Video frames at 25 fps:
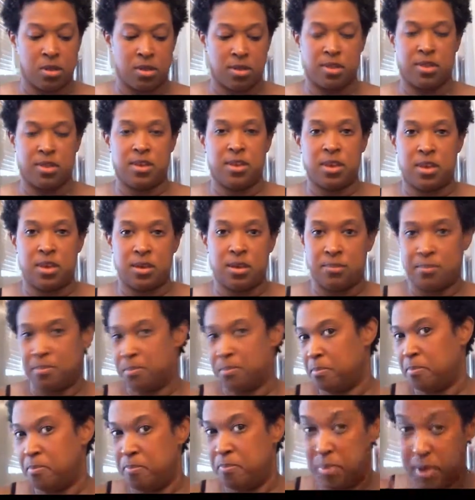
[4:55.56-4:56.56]
the
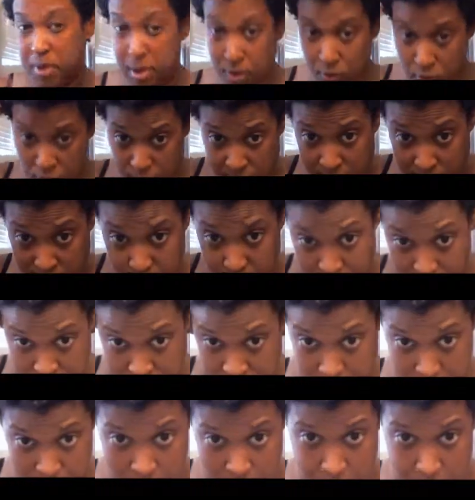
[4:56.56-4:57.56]
big ringlets
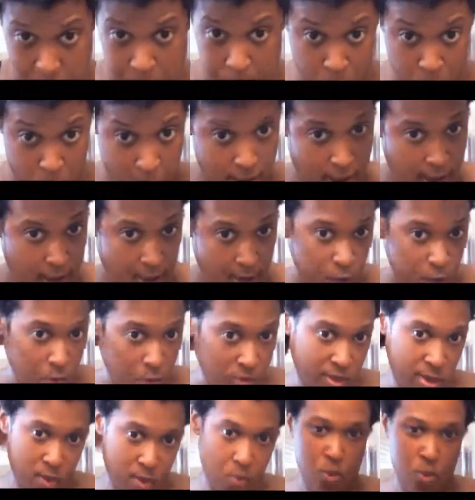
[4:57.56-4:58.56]
that some people have
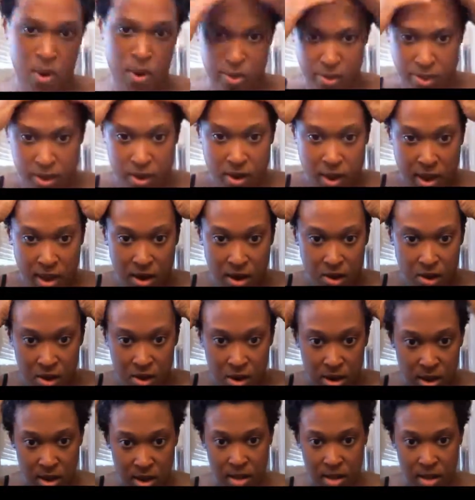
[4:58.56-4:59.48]
when they wet their hair.